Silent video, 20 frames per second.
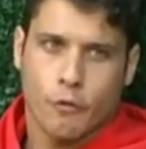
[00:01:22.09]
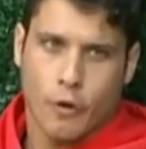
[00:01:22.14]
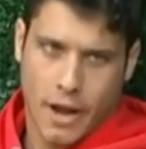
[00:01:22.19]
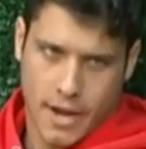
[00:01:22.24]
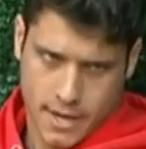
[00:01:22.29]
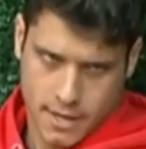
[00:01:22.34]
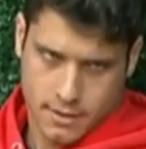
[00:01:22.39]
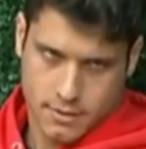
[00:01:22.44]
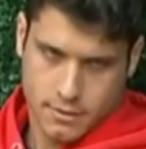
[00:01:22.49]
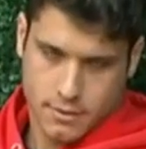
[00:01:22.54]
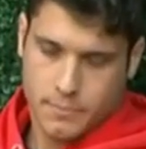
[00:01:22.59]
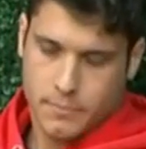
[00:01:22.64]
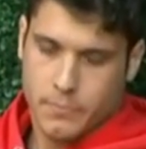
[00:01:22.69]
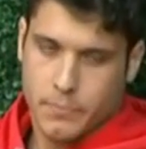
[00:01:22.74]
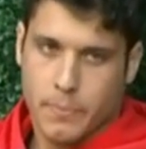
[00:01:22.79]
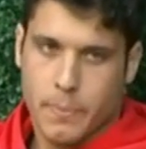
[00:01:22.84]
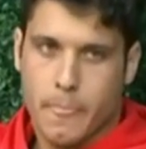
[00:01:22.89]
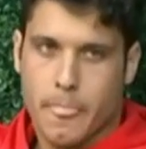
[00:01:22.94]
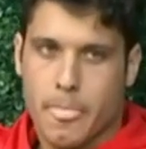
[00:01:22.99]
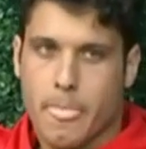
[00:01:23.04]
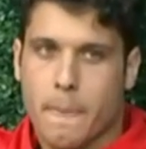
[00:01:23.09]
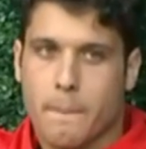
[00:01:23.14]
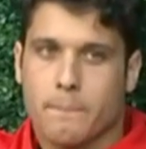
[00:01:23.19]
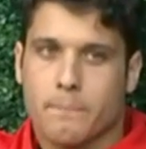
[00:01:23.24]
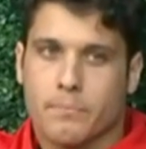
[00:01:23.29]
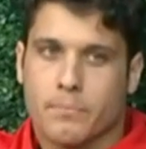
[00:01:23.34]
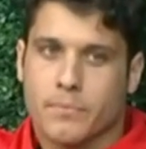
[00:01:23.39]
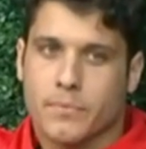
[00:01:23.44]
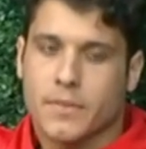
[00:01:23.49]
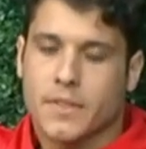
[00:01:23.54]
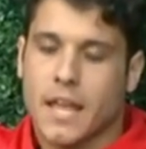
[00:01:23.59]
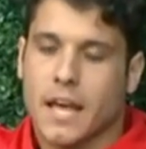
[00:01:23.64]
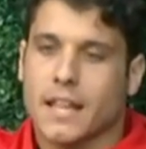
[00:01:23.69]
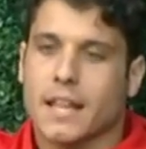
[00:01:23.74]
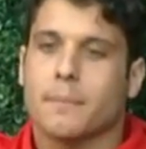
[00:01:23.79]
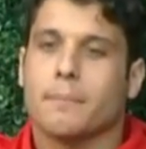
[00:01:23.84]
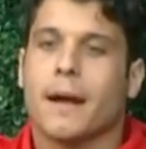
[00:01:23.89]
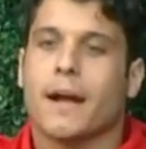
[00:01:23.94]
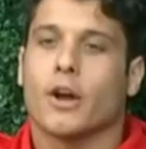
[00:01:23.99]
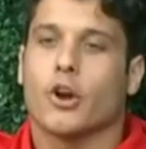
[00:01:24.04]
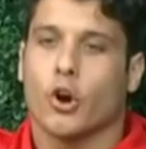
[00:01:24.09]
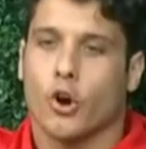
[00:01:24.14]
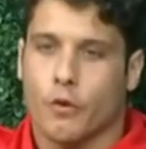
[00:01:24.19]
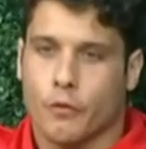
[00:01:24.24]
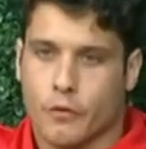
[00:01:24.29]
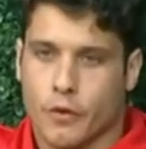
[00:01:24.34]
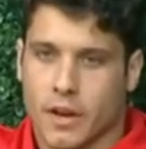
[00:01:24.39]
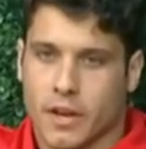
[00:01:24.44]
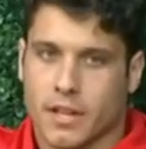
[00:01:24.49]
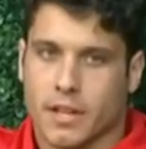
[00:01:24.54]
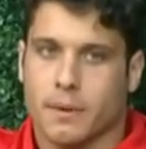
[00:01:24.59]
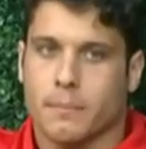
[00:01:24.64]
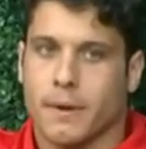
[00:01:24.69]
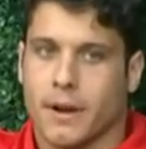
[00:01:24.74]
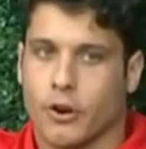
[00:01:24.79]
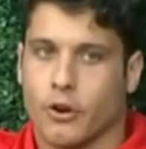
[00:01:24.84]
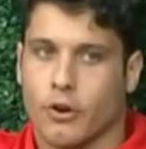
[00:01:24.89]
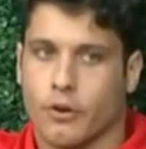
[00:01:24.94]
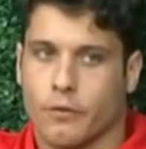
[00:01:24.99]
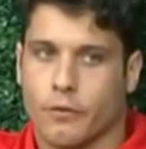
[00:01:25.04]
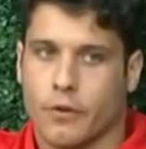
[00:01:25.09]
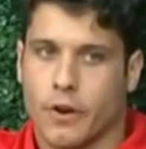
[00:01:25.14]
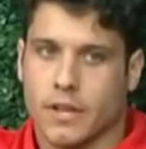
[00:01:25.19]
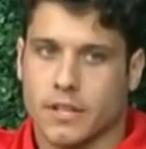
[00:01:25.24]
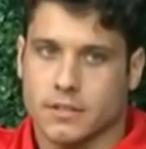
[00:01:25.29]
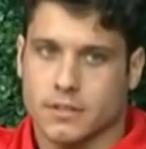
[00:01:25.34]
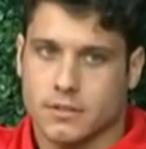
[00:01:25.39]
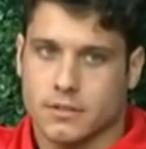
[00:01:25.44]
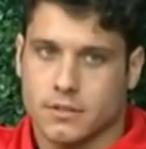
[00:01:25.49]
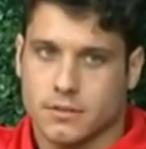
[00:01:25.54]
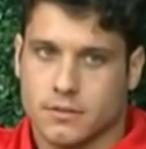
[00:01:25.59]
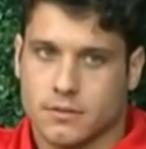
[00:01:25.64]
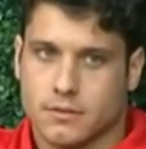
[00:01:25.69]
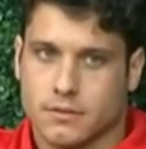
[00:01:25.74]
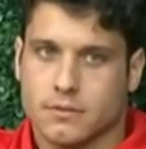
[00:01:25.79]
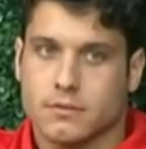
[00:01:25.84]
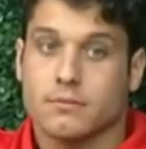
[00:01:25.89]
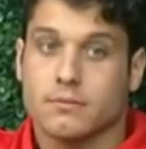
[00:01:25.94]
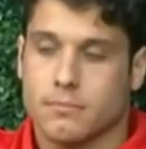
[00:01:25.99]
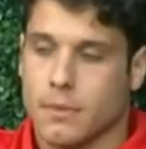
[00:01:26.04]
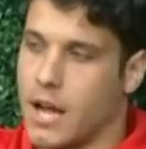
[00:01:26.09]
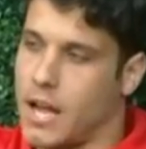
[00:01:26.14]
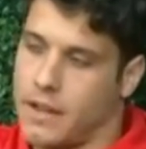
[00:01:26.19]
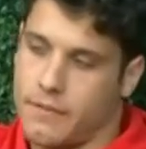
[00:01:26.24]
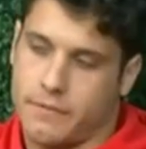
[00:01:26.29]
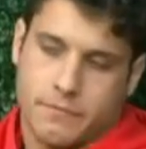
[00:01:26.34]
Oh, oh oh, oh, oh, oh. Okay. Not like my girlfriend. Like my girlfriend. Your friends that are girls. I've